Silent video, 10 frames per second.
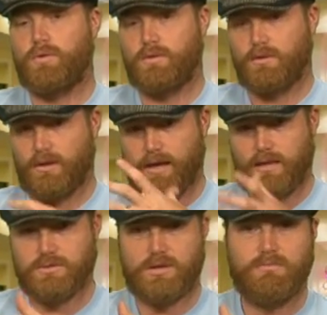lung
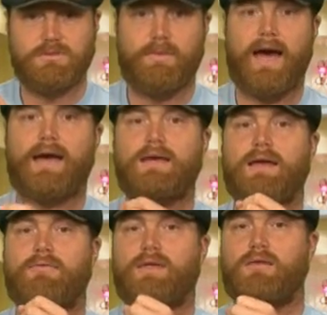cancer comes back,
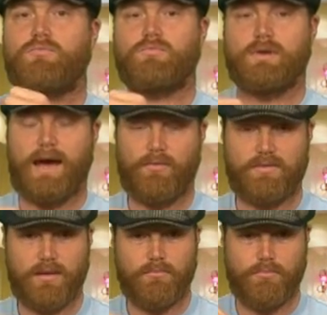and then now we've
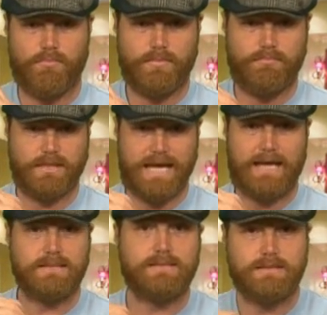got
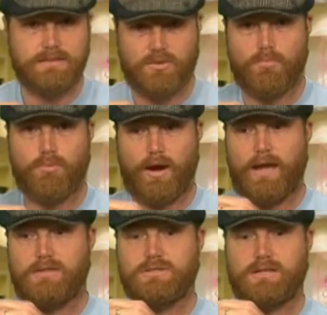metastasis in her
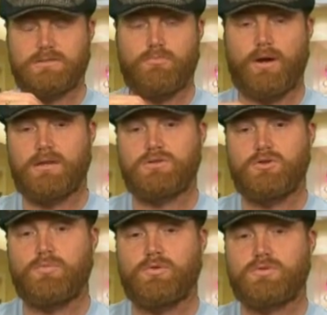brain. She's got some brain
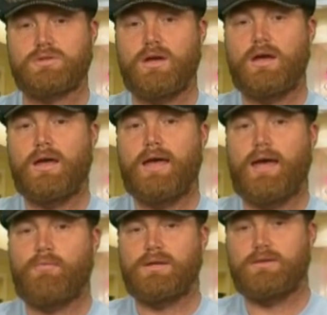tumors.
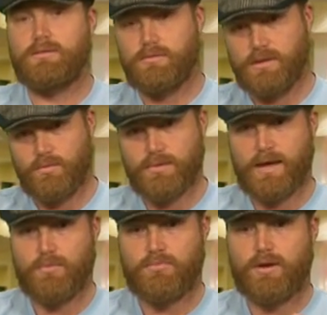And we deal with
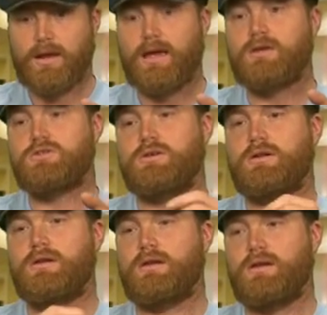that with
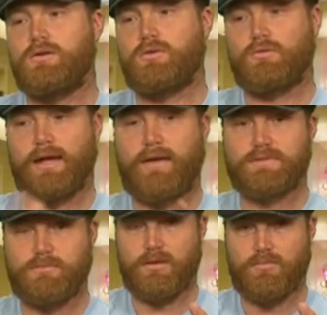radiation, and you can only have
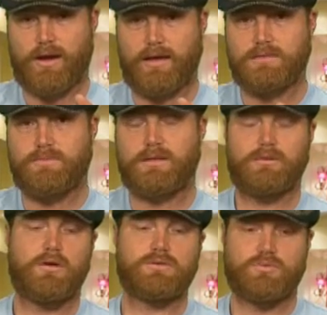so rads. But the
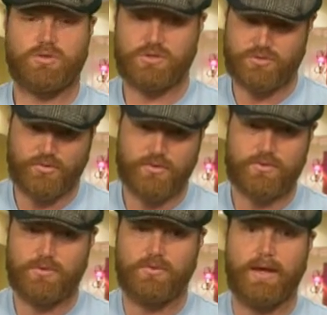long story short,
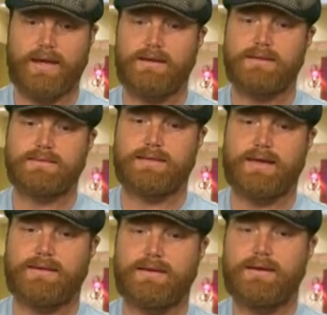too late, is that